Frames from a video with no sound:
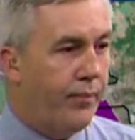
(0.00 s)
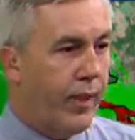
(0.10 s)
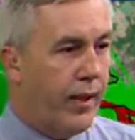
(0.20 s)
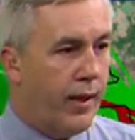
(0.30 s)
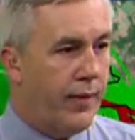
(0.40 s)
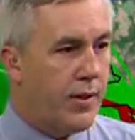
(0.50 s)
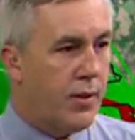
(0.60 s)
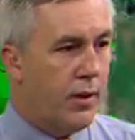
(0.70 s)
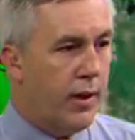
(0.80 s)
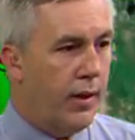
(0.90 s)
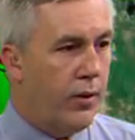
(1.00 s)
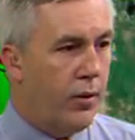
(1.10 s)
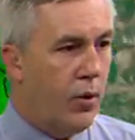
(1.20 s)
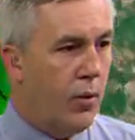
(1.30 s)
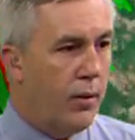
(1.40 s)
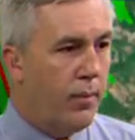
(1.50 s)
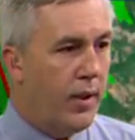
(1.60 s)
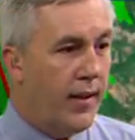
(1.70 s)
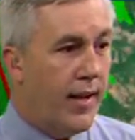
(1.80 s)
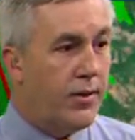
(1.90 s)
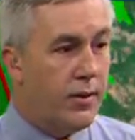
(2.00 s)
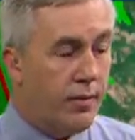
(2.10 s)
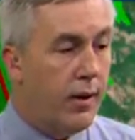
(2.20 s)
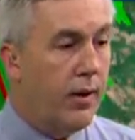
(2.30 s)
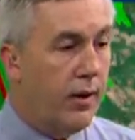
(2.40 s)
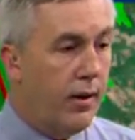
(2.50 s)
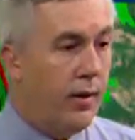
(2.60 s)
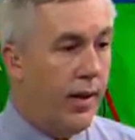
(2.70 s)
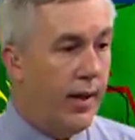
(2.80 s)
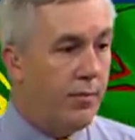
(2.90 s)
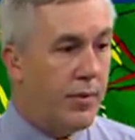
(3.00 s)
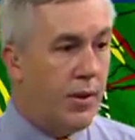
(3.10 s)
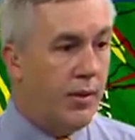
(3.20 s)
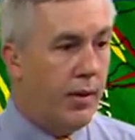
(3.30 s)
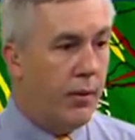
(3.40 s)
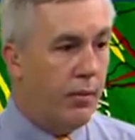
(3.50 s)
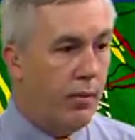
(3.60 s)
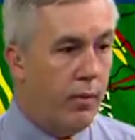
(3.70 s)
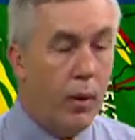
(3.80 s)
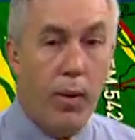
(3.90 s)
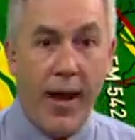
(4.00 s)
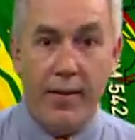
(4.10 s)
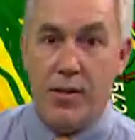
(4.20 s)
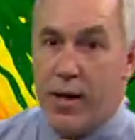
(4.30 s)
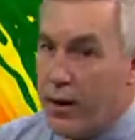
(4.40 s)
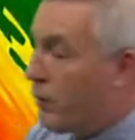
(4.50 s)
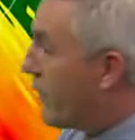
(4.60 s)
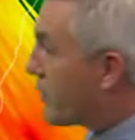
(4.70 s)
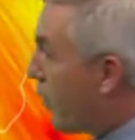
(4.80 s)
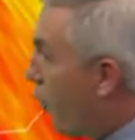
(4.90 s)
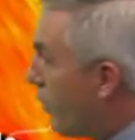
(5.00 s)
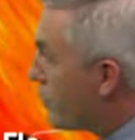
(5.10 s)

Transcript: again, that's looking a little north, but that's, yeah, so they're right in this area where this core is